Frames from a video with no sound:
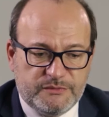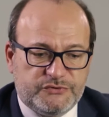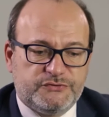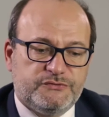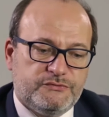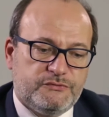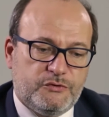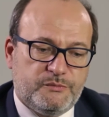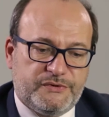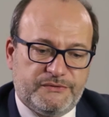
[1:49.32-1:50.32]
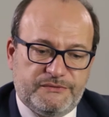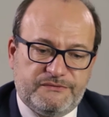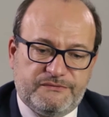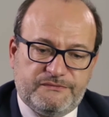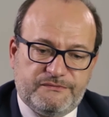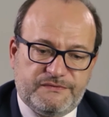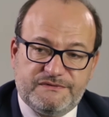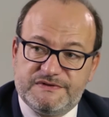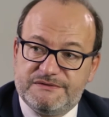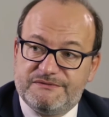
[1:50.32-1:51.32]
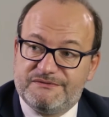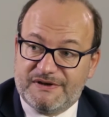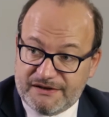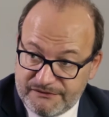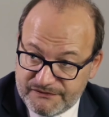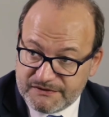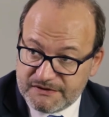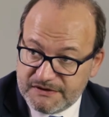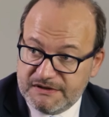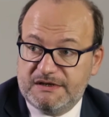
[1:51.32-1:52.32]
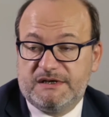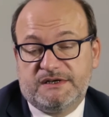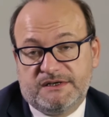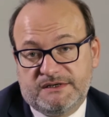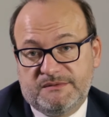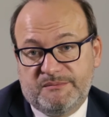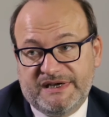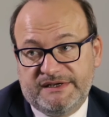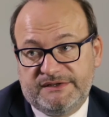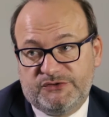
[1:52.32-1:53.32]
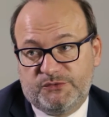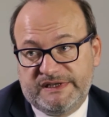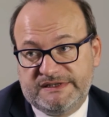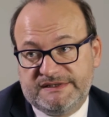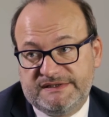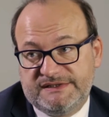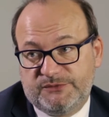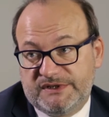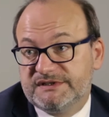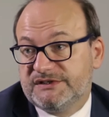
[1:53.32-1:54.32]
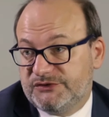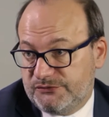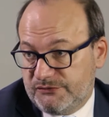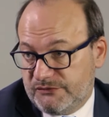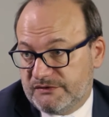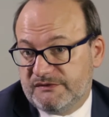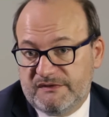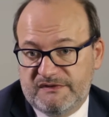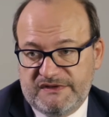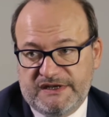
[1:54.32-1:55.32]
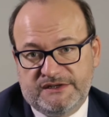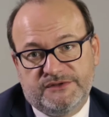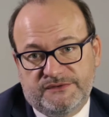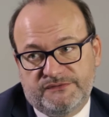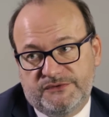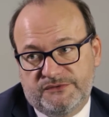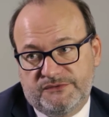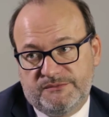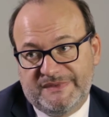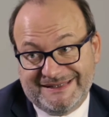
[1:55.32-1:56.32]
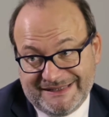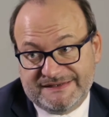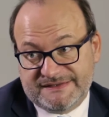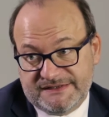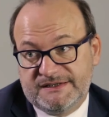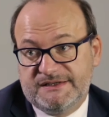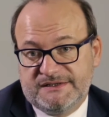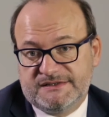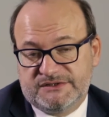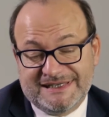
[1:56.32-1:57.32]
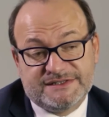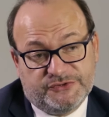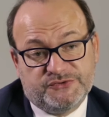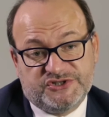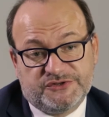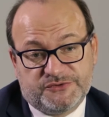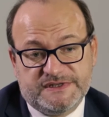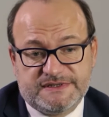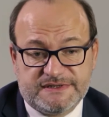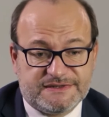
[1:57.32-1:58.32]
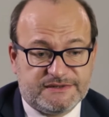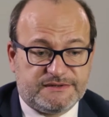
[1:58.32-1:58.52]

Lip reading: up to 0.55 by 2022, at the end of the mandate. So that's a huge increase. It's